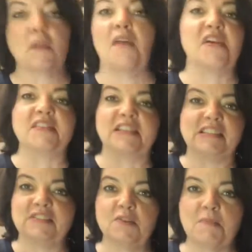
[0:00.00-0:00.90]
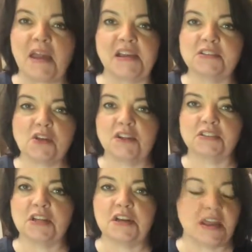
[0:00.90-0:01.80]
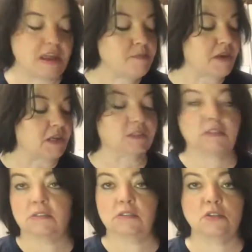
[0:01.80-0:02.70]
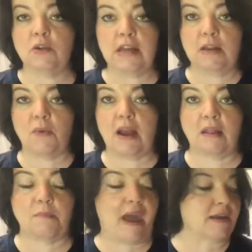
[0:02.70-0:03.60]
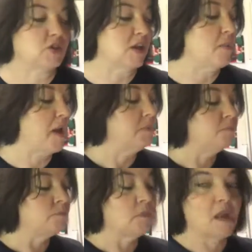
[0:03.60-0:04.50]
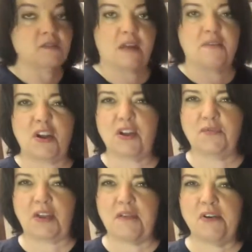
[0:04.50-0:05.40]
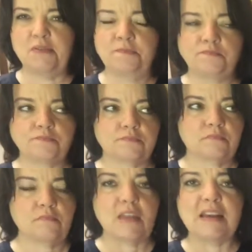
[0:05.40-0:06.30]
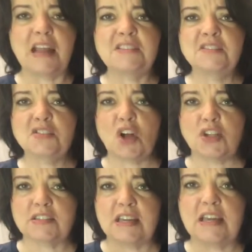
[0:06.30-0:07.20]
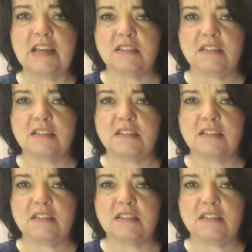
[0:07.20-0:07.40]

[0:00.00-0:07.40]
I think that oven baking is all it's going to need, because you can eat it right out of the package anyway. It's very good flavor, nice and salty,